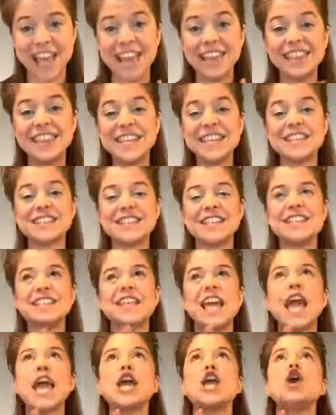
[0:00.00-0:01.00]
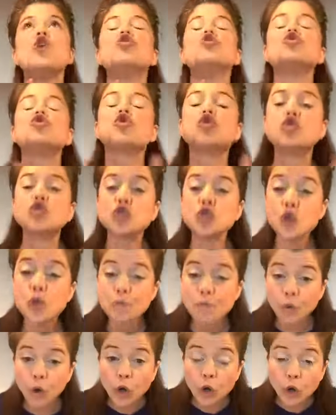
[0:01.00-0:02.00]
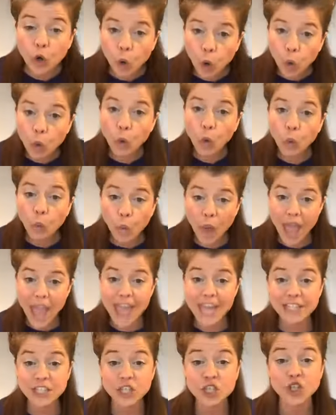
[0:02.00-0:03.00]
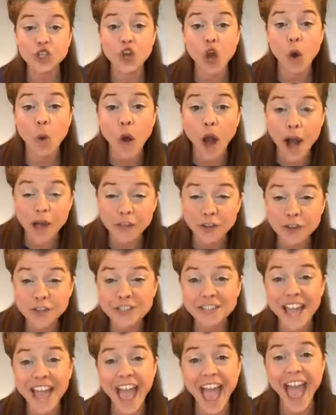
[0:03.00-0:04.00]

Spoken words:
And this is a super cool way to show others